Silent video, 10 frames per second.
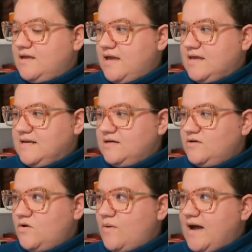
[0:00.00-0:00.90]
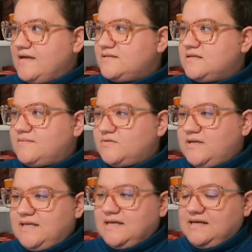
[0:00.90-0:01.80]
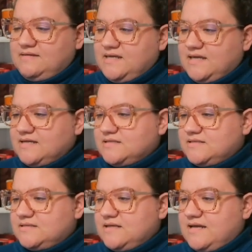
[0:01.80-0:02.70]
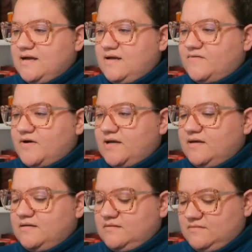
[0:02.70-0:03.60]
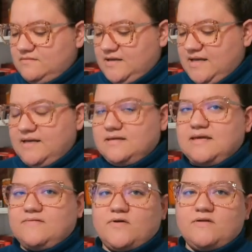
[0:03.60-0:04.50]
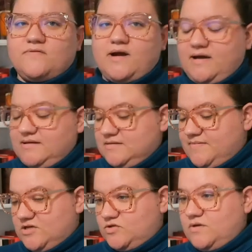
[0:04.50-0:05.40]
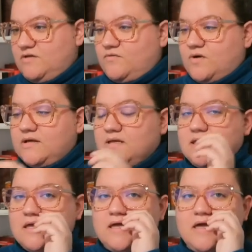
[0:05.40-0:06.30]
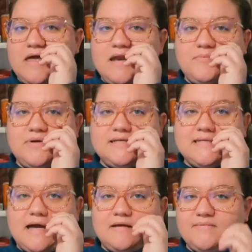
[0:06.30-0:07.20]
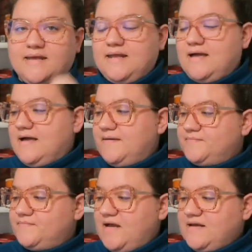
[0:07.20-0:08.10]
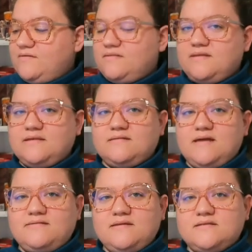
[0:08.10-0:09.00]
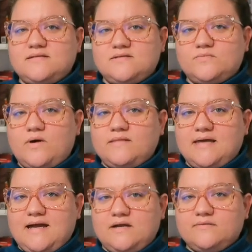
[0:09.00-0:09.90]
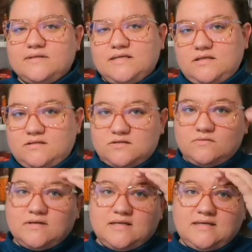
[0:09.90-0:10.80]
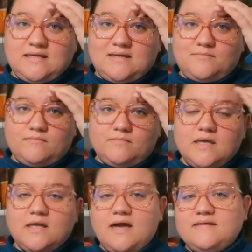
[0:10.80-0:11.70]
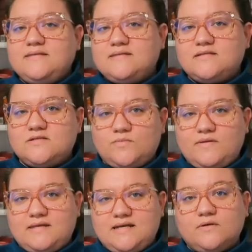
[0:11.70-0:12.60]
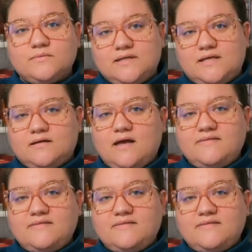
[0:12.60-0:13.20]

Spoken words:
And I don't know why I stopped reading it. I think I didn't get very far. I got to page 24 and I put it down, but I think this is one that I really do need to, I think this is one that I really